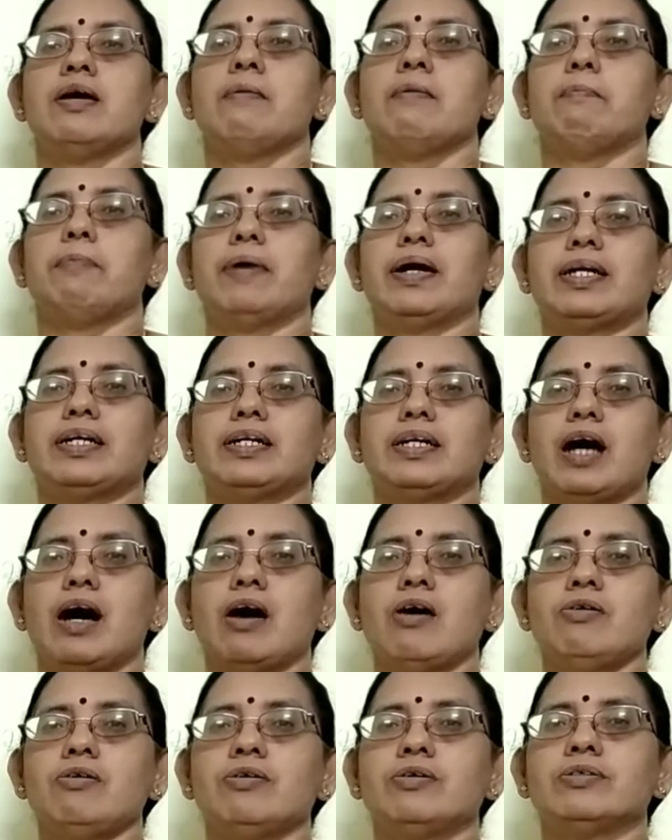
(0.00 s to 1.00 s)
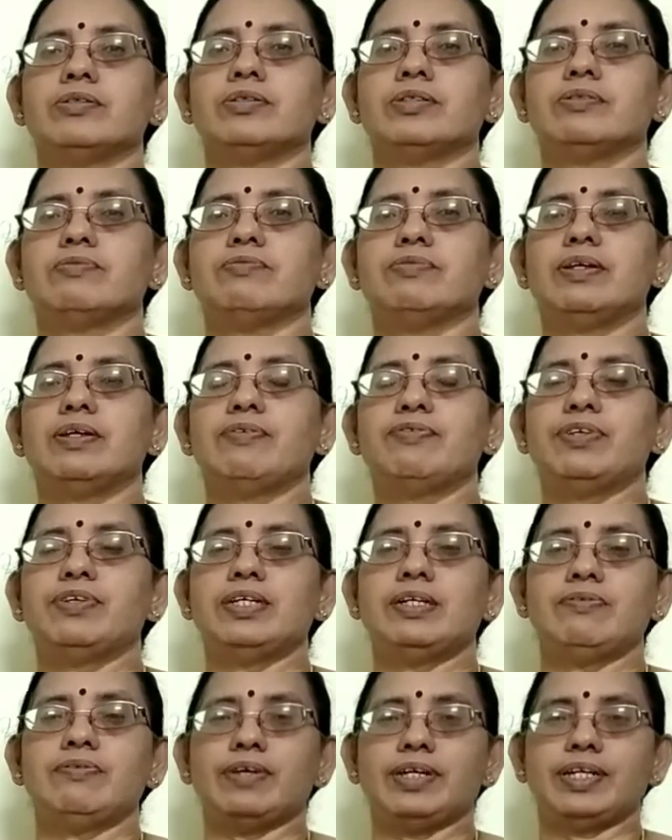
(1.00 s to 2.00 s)
But now they
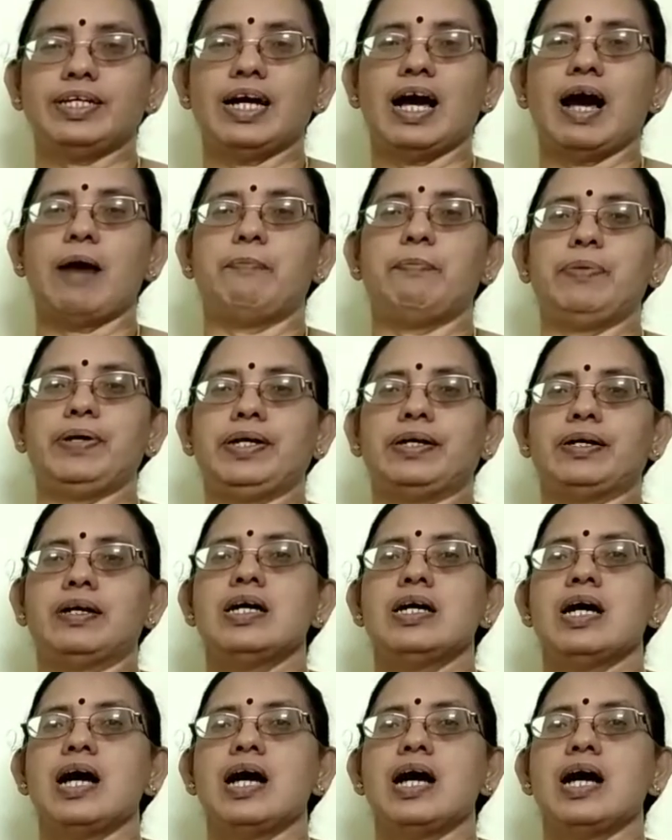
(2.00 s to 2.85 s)
feel very happy